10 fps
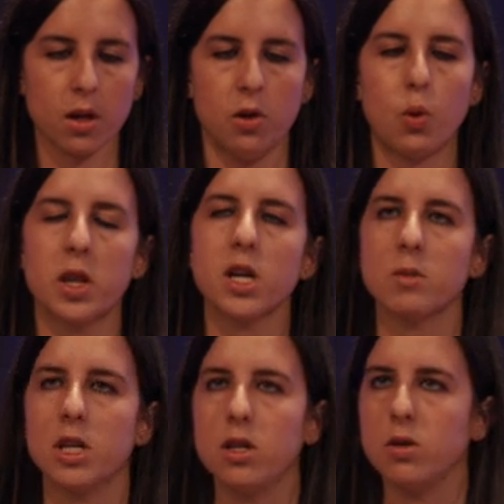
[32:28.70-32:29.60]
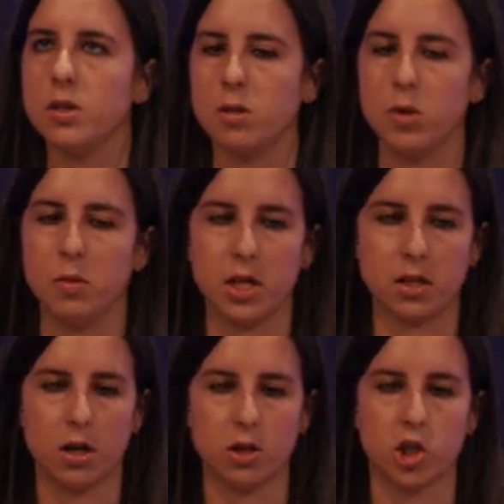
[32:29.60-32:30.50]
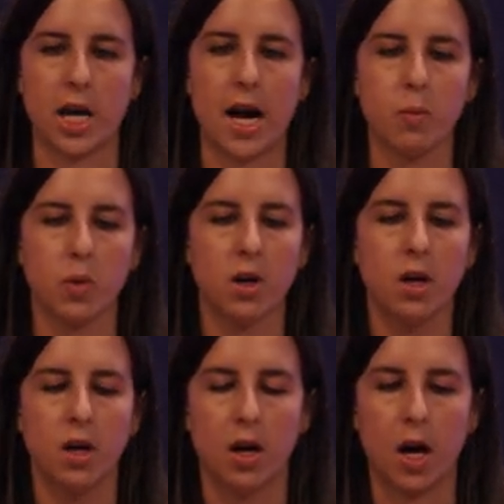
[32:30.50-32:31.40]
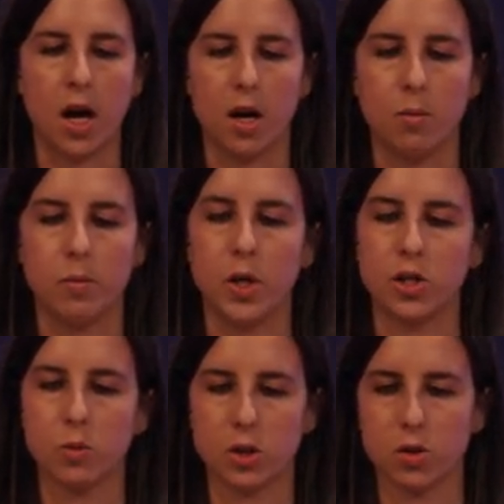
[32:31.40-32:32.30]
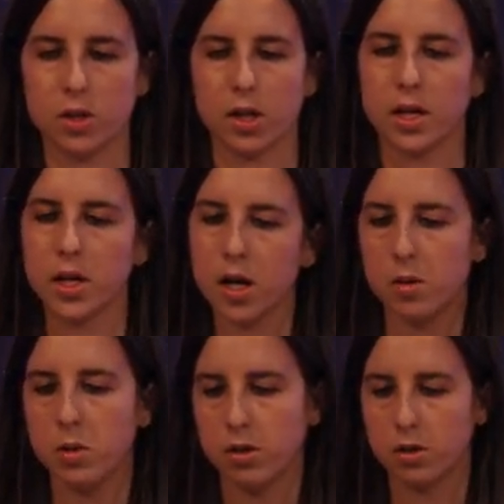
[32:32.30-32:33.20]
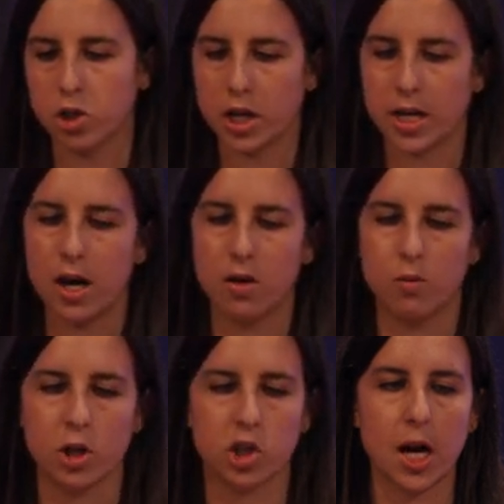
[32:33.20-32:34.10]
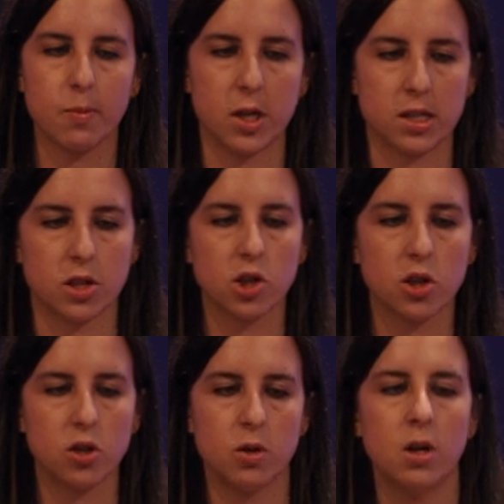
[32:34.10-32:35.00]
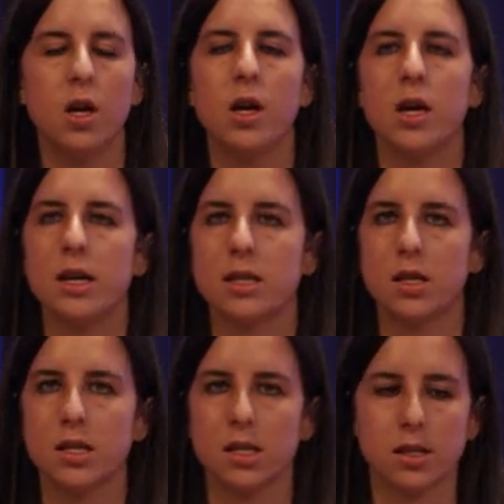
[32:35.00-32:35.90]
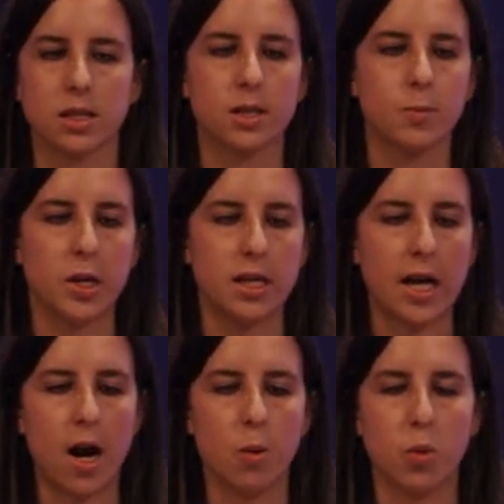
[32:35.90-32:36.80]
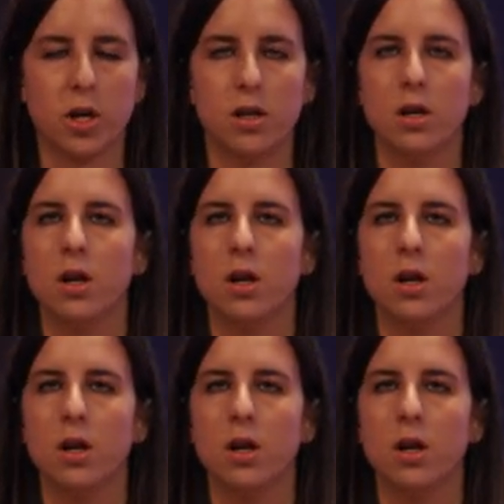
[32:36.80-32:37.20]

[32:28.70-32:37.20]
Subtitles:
The one that I'm going to use in a moment is called SHAP. It's open source on GitHub. You can check it out. What SHAP lets us do is it lets us explain the output